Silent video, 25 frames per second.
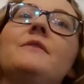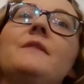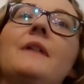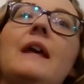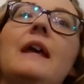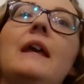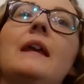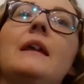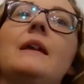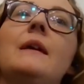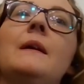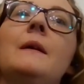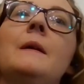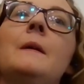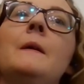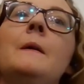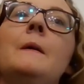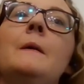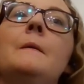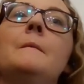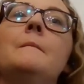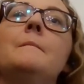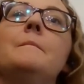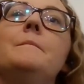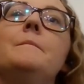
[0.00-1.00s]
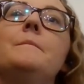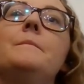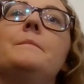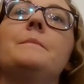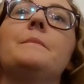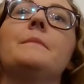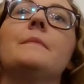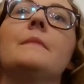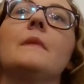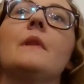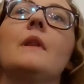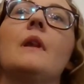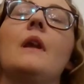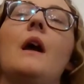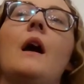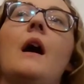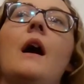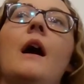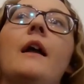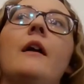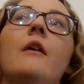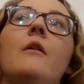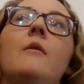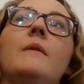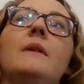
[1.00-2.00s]
Like,
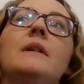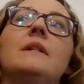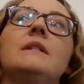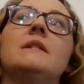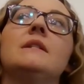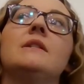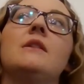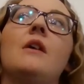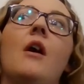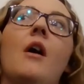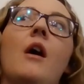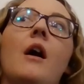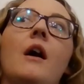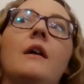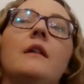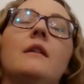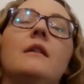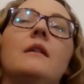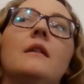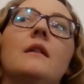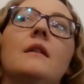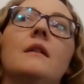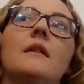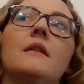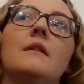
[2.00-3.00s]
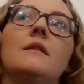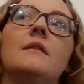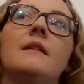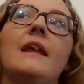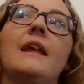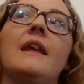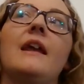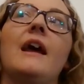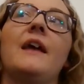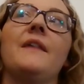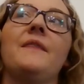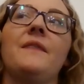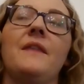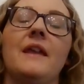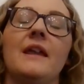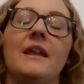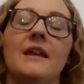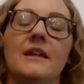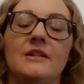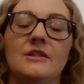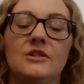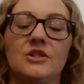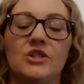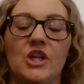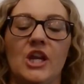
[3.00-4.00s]
I always thought, like, I think
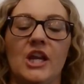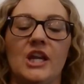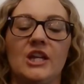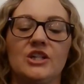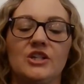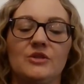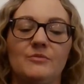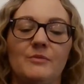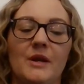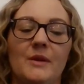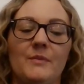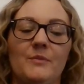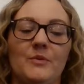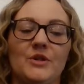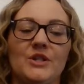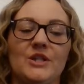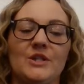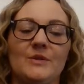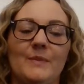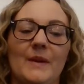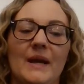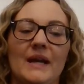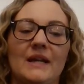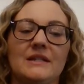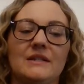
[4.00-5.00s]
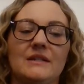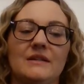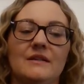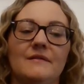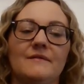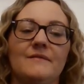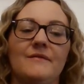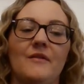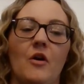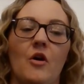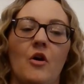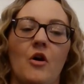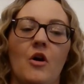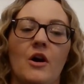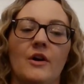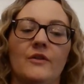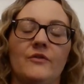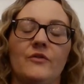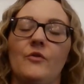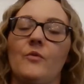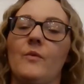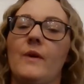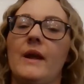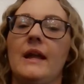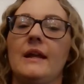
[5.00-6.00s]
it changed my perspective on
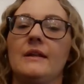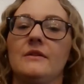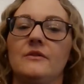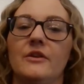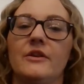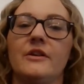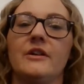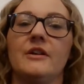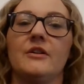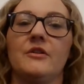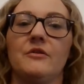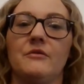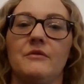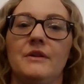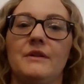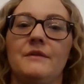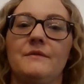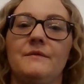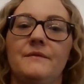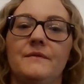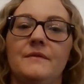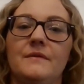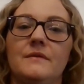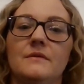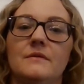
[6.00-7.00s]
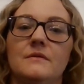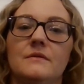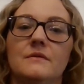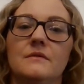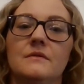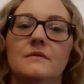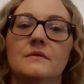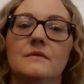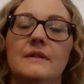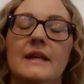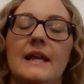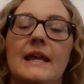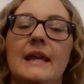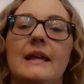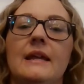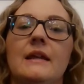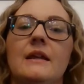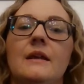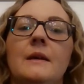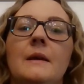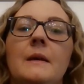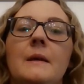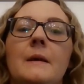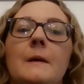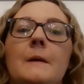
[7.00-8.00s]
the way I look at grief. Like,
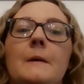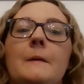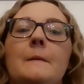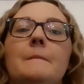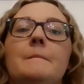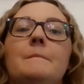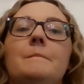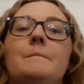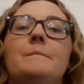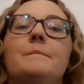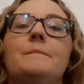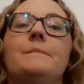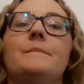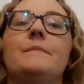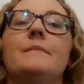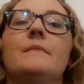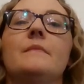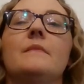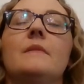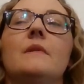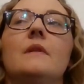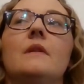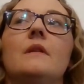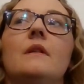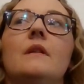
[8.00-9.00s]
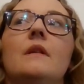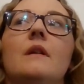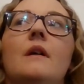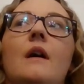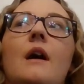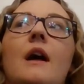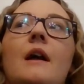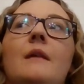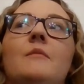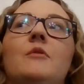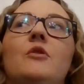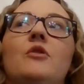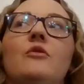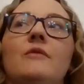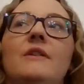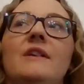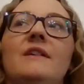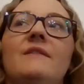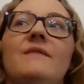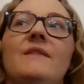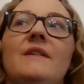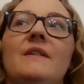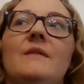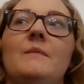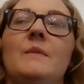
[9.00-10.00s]
I'm
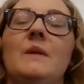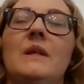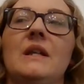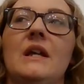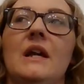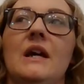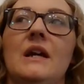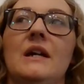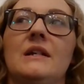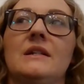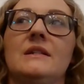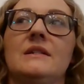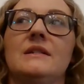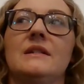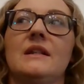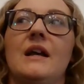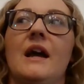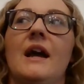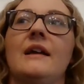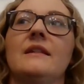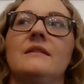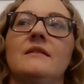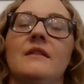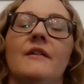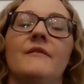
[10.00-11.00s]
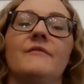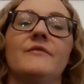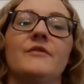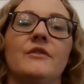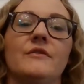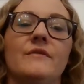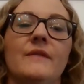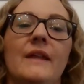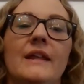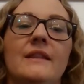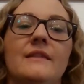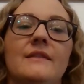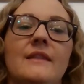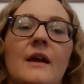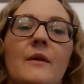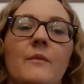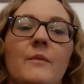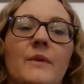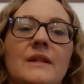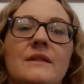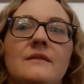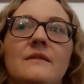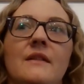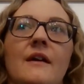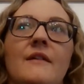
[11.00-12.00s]
grieving because
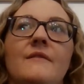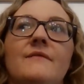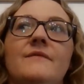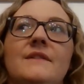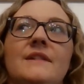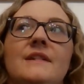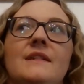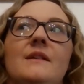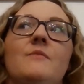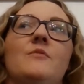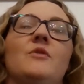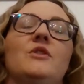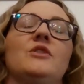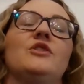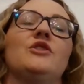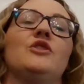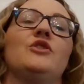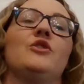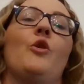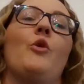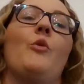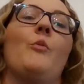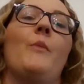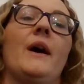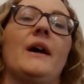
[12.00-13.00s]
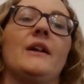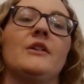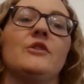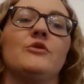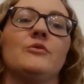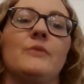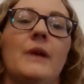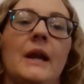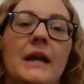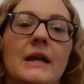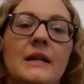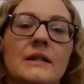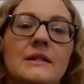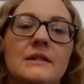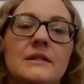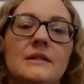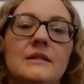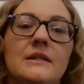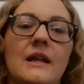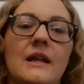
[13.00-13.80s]
we loved someone so much, right?